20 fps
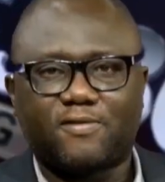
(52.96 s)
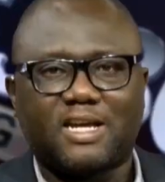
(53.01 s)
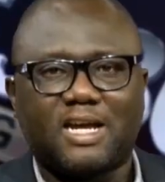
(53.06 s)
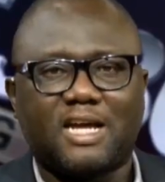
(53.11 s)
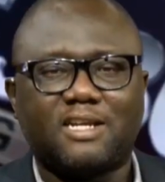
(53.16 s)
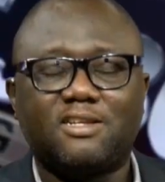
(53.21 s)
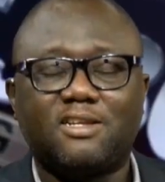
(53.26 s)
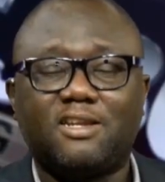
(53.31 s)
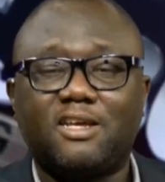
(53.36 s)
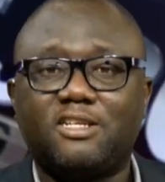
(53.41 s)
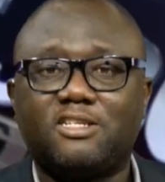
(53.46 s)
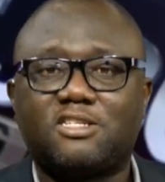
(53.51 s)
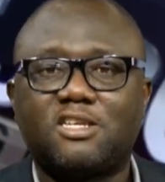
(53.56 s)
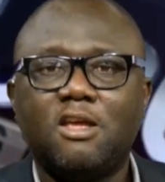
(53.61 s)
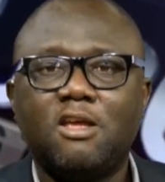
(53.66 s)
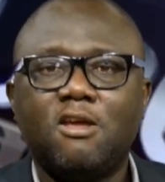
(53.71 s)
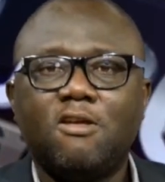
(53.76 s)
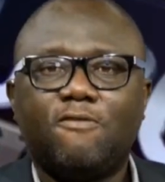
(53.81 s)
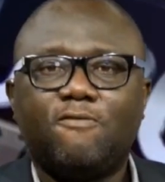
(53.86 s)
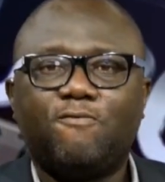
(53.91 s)
candidates
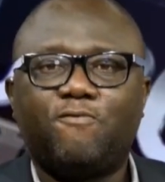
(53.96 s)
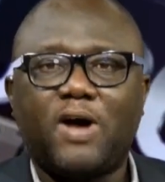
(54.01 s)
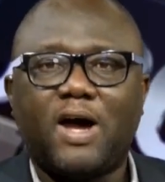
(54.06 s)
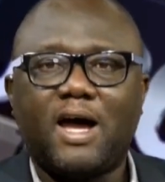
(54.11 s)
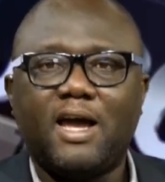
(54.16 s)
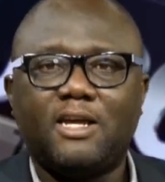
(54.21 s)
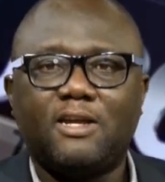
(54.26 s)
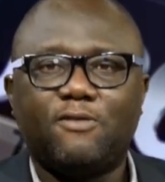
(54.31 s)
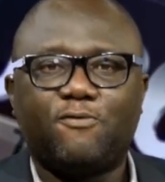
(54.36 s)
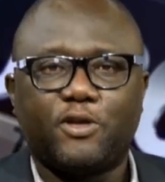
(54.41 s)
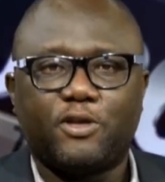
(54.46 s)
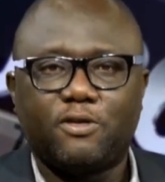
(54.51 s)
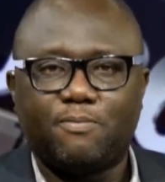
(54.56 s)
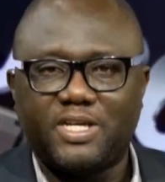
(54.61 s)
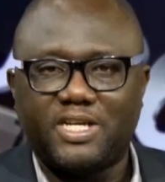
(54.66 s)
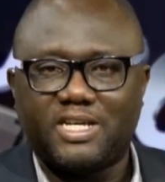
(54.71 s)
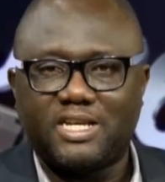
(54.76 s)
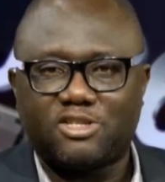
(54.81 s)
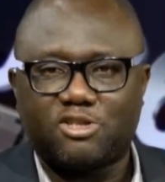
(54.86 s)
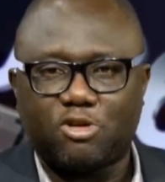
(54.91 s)
vying for the
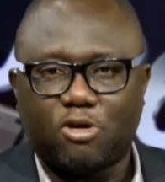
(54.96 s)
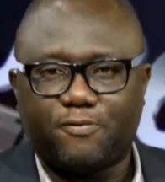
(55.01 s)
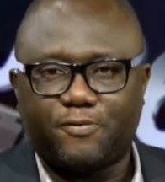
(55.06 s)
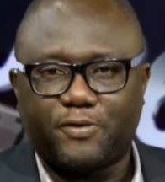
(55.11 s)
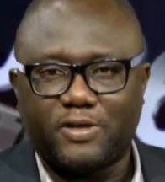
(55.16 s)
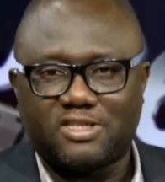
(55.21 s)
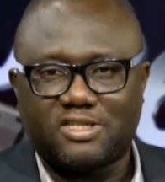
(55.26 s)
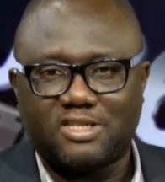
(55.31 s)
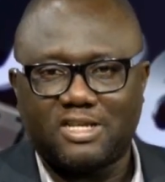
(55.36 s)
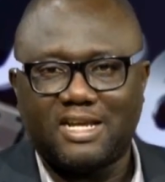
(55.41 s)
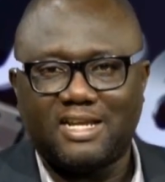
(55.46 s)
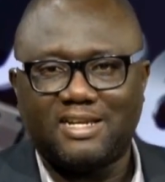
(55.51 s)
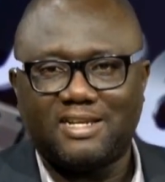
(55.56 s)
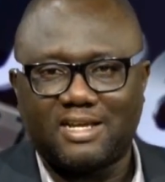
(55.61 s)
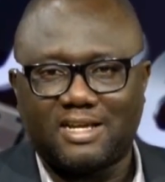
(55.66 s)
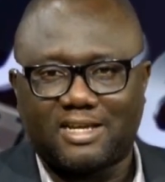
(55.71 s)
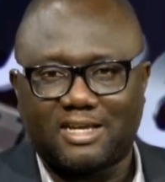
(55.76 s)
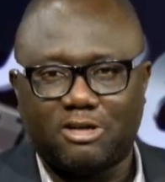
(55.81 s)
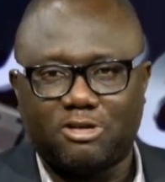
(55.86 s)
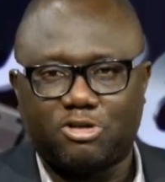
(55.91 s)
biggest office in the
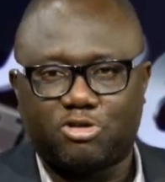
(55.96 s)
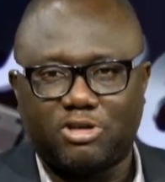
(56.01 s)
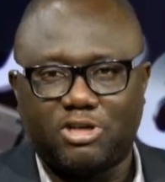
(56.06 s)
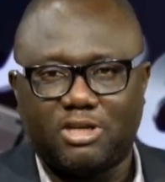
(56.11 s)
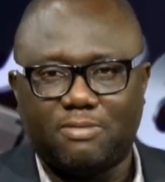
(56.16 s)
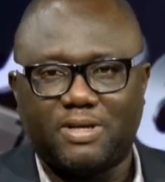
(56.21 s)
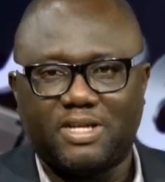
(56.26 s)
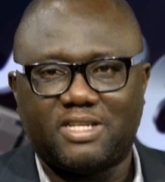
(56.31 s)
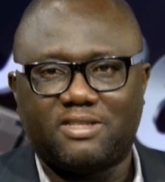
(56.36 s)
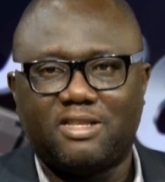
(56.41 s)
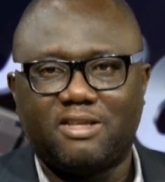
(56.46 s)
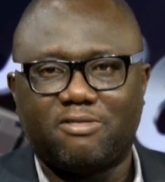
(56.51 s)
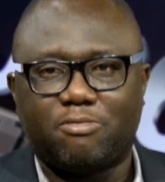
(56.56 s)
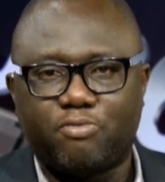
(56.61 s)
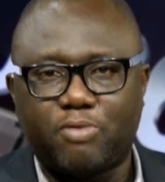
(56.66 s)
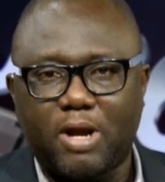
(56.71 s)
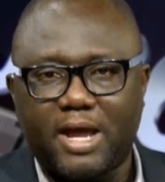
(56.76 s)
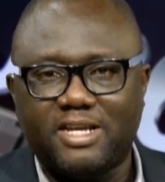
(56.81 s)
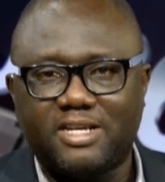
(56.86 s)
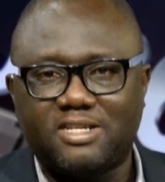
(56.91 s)
country. But the
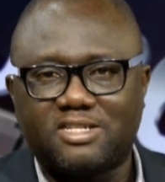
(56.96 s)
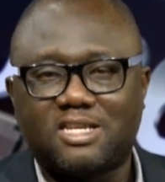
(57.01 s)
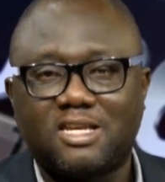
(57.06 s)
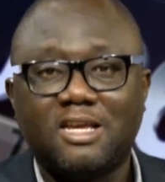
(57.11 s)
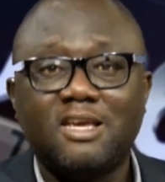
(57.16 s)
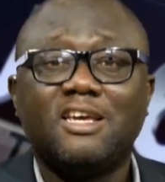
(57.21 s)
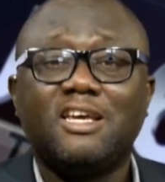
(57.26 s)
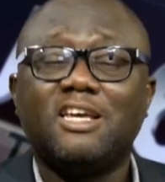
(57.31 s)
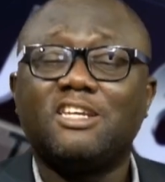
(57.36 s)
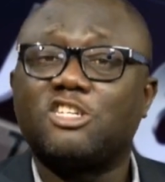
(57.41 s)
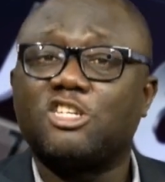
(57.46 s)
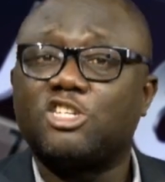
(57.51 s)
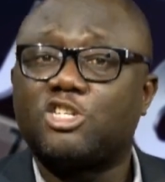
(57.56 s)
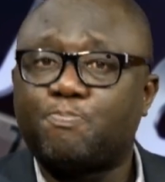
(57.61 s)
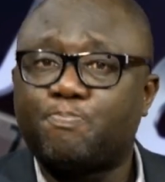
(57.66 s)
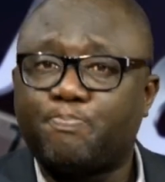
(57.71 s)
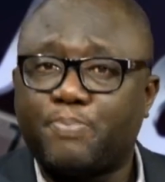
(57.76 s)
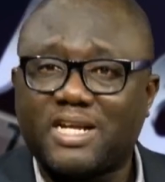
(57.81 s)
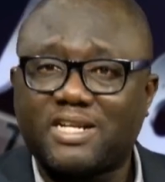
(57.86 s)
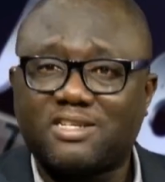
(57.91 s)
race is
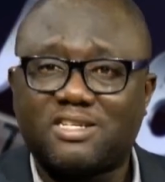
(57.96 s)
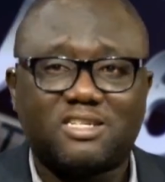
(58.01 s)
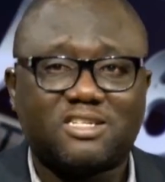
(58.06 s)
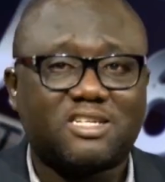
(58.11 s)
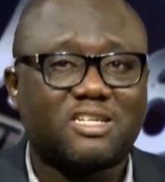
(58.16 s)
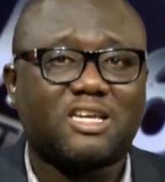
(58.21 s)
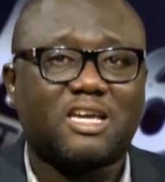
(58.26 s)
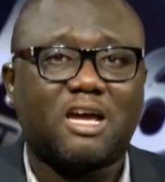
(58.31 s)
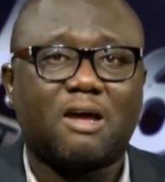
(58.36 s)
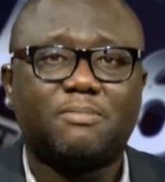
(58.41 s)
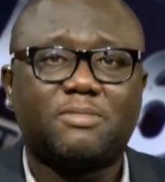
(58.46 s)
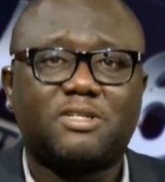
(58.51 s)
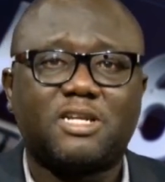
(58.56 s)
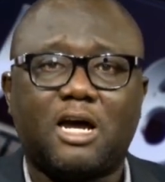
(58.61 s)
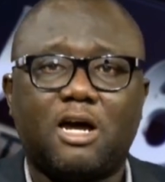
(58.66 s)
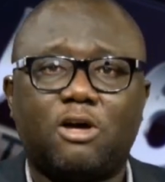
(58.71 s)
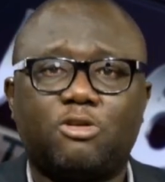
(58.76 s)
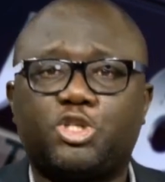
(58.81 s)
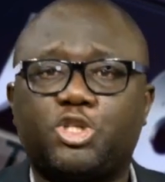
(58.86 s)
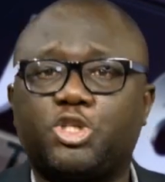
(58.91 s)
expected to come
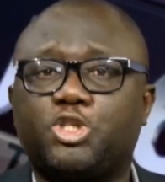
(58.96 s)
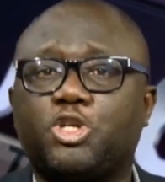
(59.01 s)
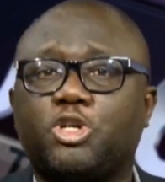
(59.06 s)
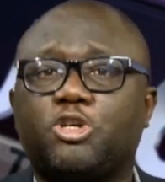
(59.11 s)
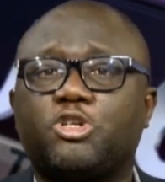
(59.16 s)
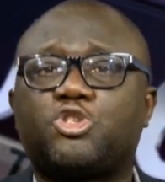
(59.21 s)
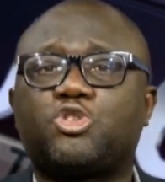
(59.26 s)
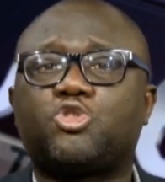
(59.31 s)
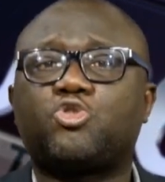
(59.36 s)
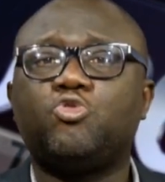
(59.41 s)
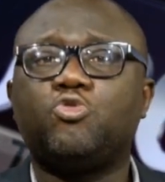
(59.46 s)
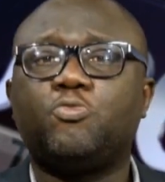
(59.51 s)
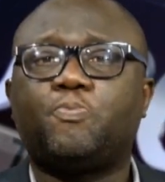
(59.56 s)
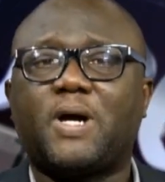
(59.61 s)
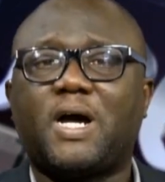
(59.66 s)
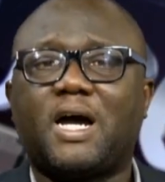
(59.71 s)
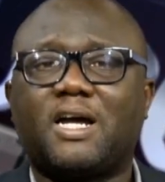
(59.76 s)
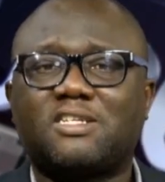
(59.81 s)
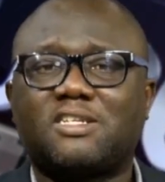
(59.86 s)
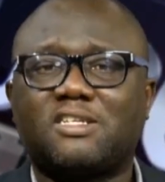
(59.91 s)
down to just two
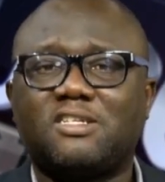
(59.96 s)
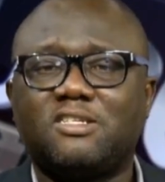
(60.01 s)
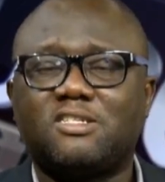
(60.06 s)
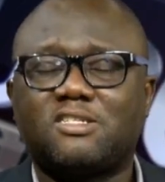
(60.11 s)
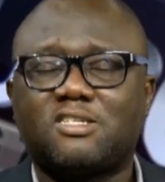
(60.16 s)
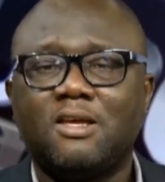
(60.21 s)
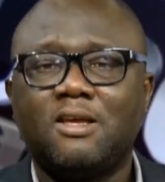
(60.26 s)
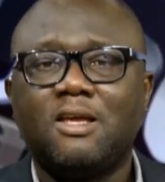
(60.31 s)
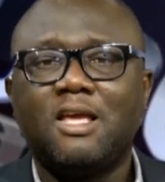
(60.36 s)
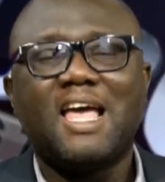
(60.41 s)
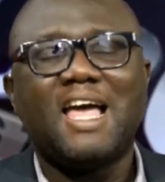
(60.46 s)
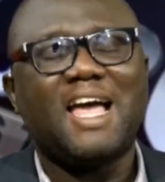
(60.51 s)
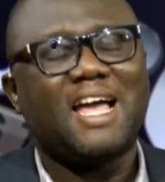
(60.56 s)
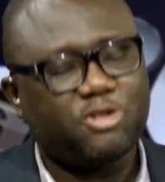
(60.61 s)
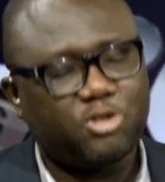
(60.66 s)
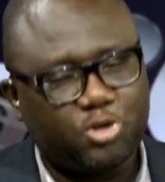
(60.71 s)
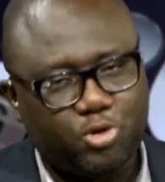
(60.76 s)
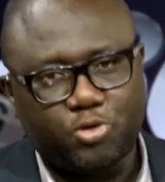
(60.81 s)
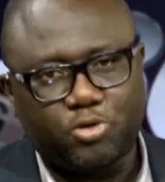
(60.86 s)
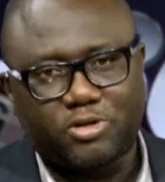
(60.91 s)
parties and two